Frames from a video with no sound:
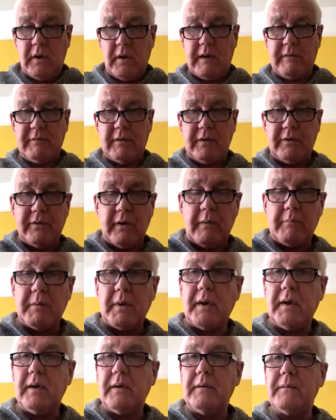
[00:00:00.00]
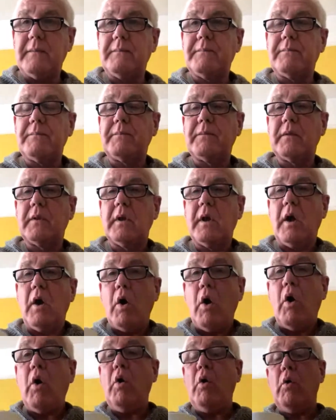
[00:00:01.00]
Lovely jubbly.
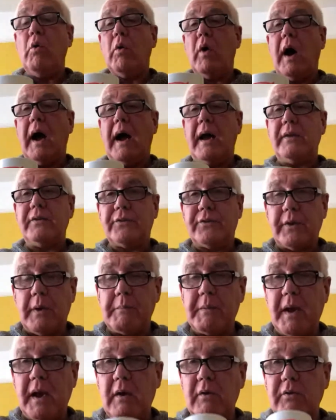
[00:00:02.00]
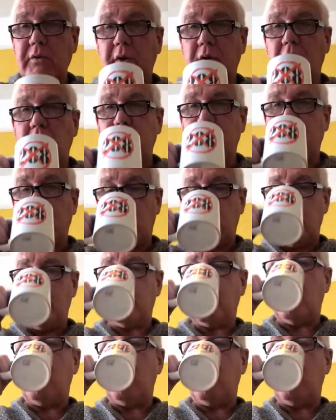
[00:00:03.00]
Oh, and something else I've got to tell you as